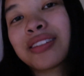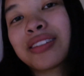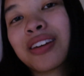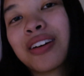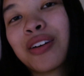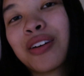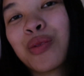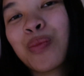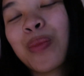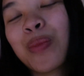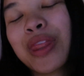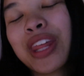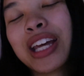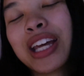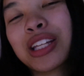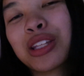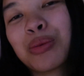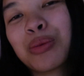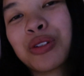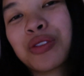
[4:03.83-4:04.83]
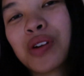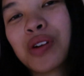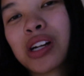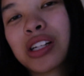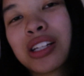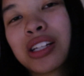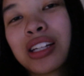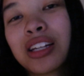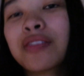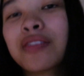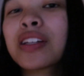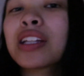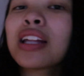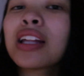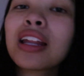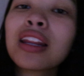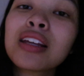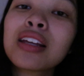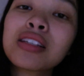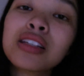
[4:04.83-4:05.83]
So thank you so much for watching. If you
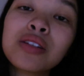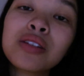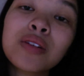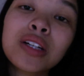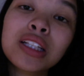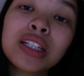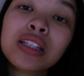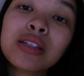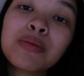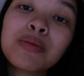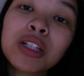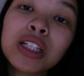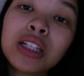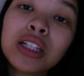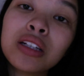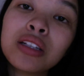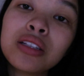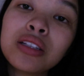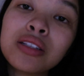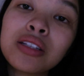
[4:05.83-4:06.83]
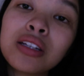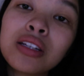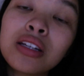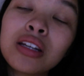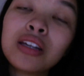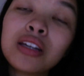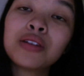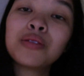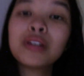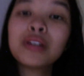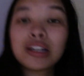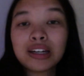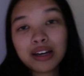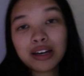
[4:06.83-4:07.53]
like this and you want to see more CDU,